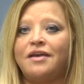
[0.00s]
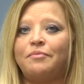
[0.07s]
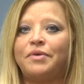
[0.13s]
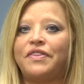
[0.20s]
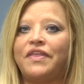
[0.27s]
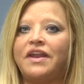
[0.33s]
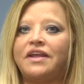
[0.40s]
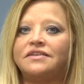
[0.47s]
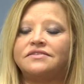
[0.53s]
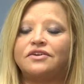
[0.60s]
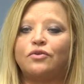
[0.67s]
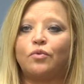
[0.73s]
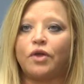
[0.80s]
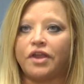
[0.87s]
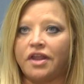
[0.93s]
But then I
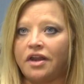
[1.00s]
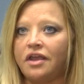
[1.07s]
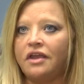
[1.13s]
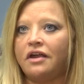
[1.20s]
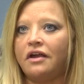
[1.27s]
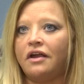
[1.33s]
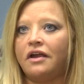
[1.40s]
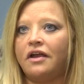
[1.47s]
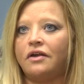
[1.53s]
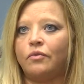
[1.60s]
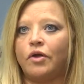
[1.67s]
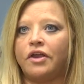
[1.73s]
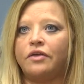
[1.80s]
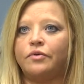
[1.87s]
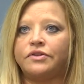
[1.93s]
started working here and
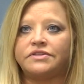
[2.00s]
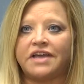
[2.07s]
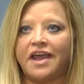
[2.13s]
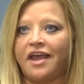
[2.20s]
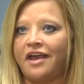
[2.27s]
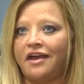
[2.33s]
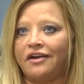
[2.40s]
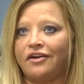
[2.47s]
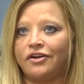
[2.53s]
working with Diane,